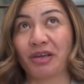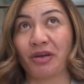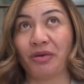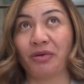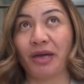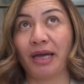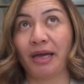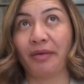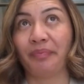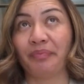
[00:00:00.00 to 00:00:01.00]
ago,
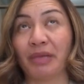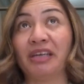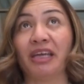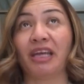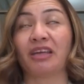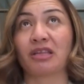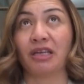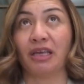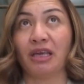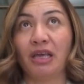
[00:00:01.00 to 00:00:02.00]
Monday
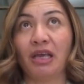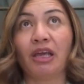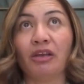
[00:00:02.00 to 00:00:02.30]
actually,